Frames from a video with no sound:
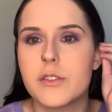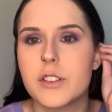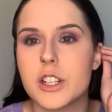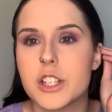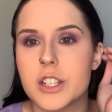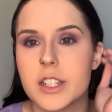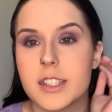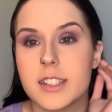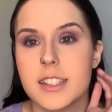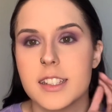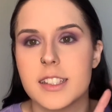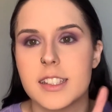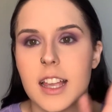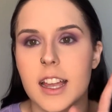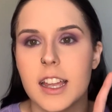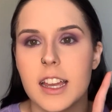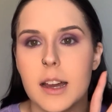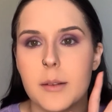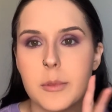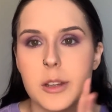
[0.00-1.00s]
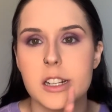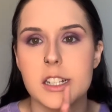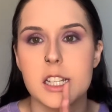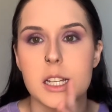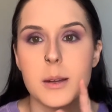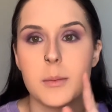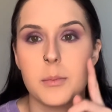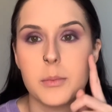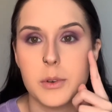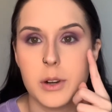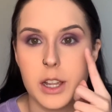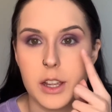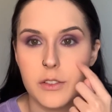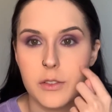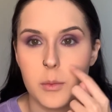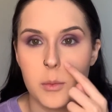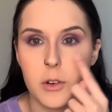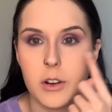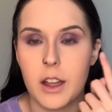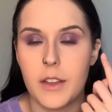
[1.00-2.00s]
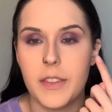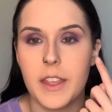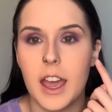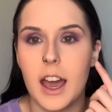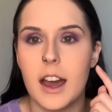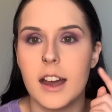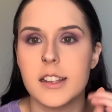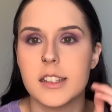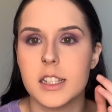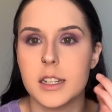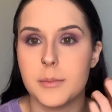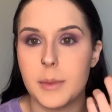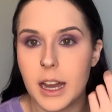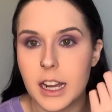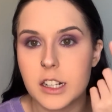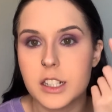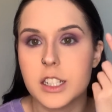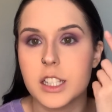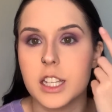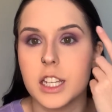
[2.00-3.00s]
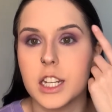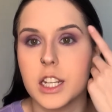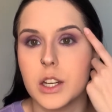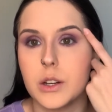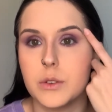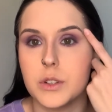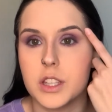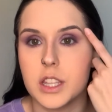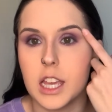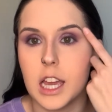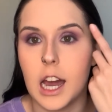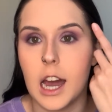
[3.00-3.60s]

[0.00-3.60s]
for just a second, I'm gonna take a break from around the eyes and I'm actually gonna go to the